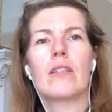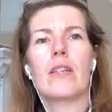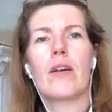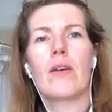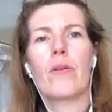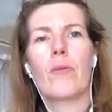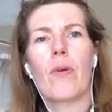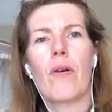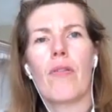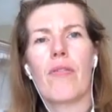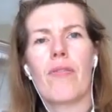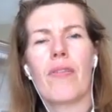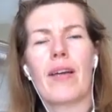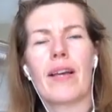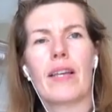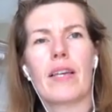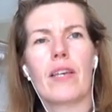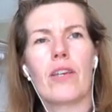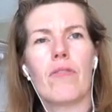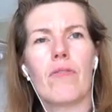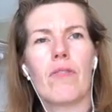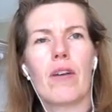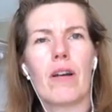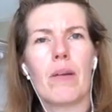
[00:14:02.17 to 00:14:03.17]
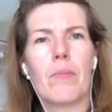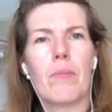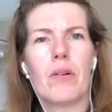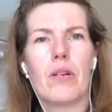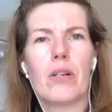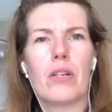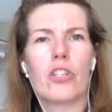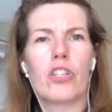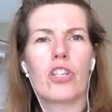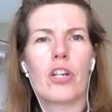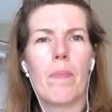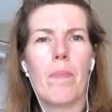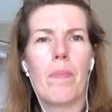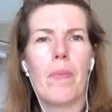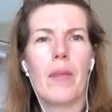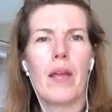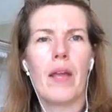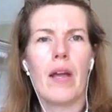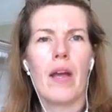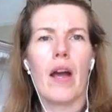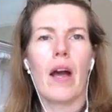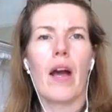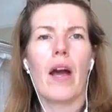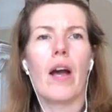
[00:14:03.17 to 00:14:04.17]
So thank you very much.
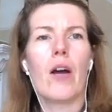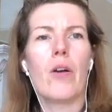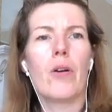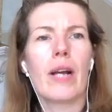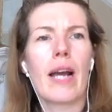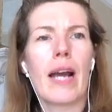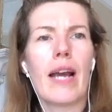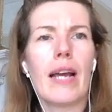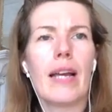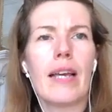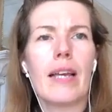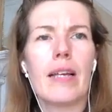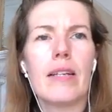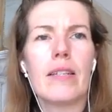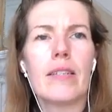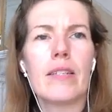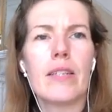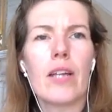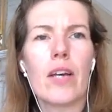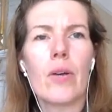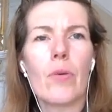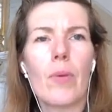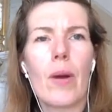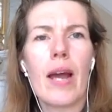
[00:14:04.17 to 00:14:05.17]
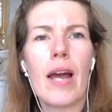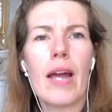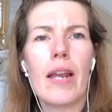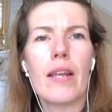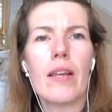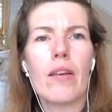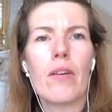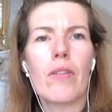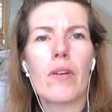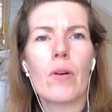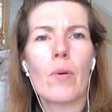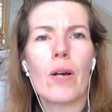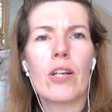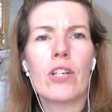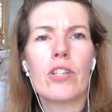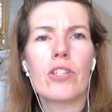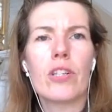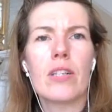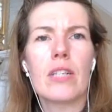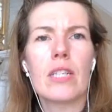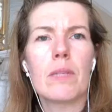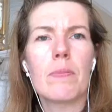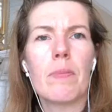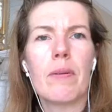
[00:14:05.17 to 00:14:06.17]
Okay, so any other
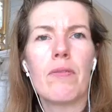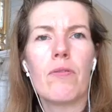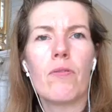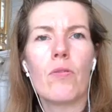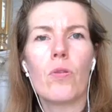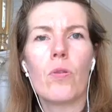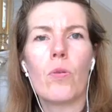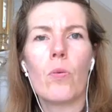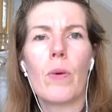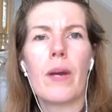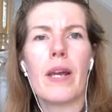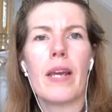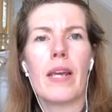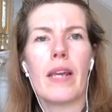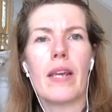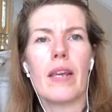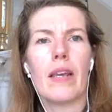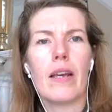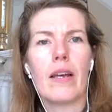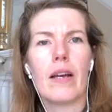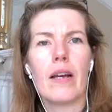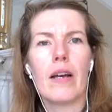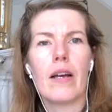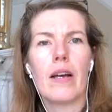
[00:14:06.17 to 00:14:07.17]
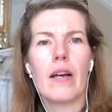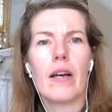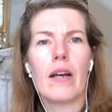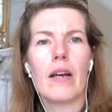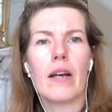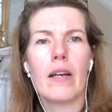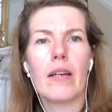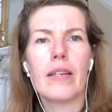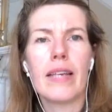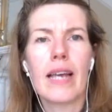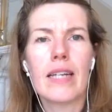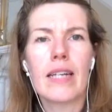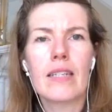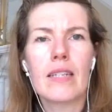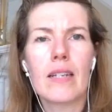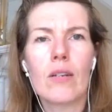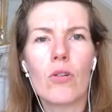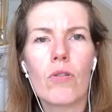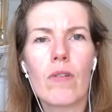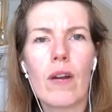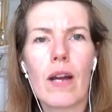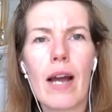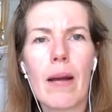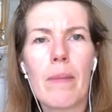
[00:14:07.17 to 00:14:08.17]
questions before we... yes,
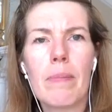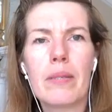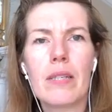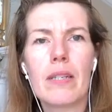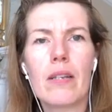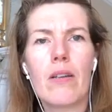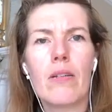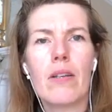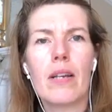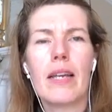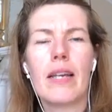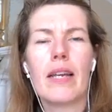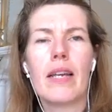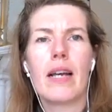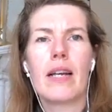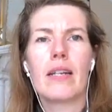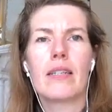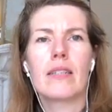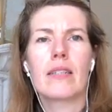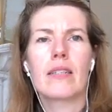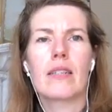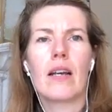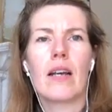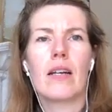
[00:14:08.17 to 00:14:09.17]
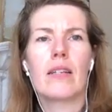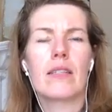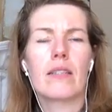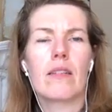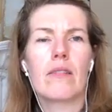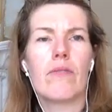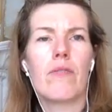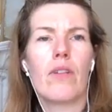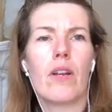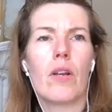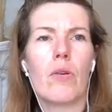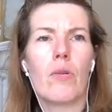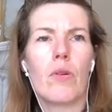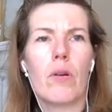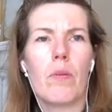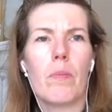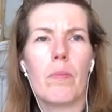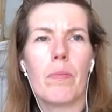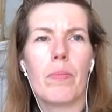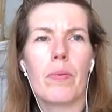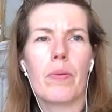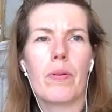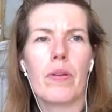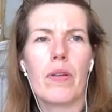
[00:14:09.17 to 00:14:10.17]
Laura, absolutely. Ask a
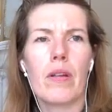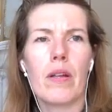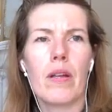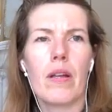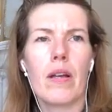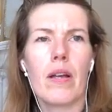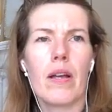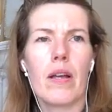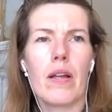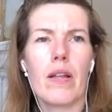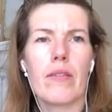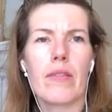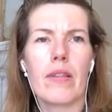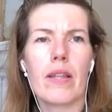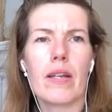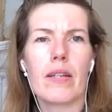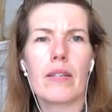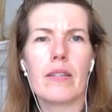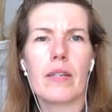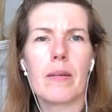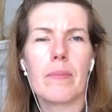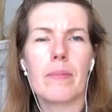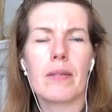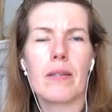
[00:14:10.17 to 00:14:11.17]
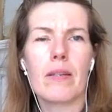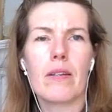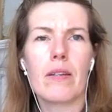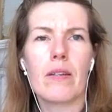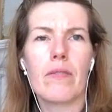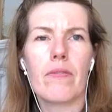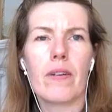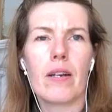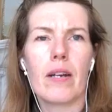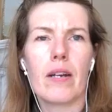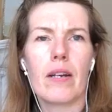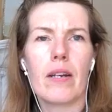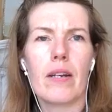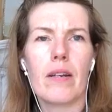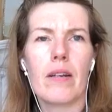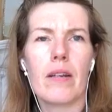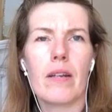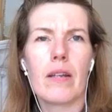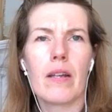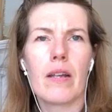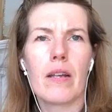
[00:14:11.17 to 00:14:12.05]
follow-up. That's absolutely fine.